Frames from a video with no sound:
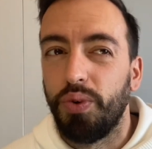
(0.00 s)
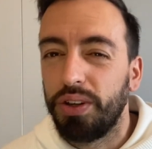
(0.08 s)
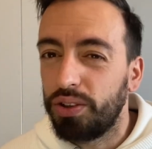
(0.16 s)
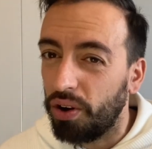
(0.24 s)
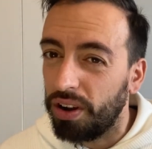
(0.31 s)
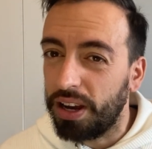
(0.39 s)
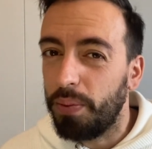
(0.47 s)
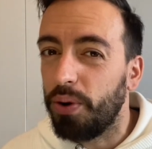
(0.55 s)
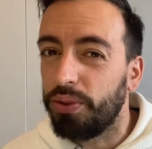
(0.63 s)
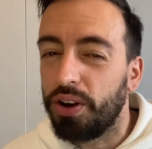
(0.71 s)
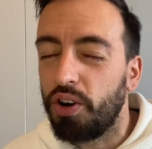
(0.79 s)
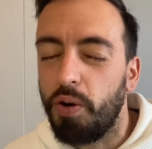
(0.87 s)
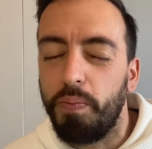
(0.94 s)
We talk about
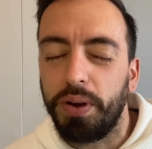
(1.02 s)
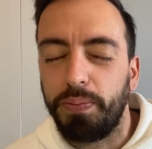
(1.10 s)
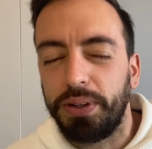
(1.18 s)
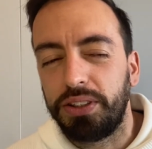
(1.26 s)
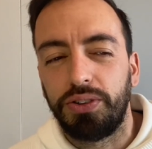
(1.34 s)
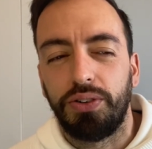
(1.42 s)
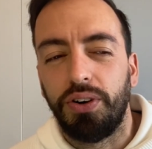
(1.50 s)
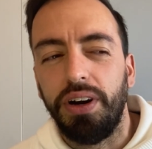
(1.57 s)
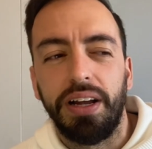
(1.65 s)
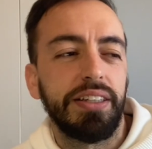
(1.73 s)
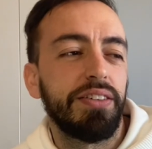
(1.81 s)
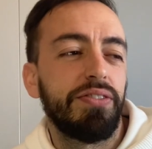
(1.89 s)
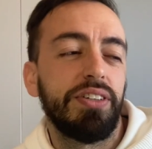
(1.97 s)
the combat patrol
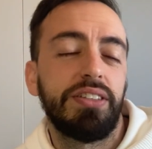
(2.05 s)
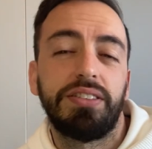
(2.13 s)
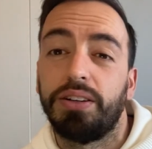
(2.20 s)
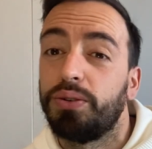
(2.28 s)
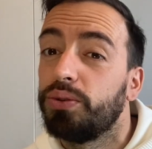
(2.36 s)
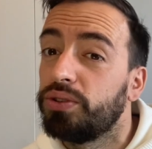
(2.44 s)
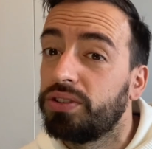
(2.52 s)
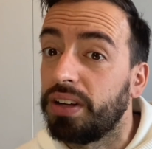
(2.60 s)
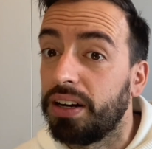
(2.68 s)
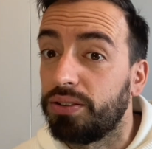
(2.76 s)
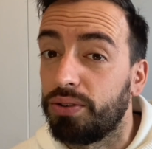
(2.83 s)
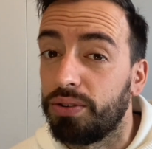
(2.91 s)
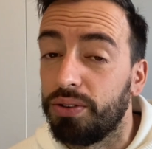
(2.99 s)
and if it's a good
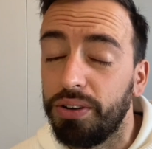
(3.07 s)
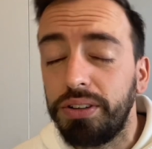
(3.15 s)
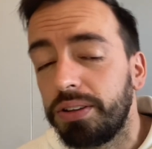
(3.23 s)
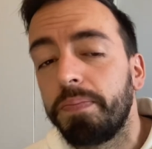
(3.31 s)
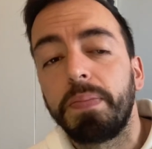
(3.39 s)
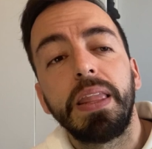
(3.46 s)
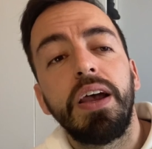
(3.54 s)
start or not.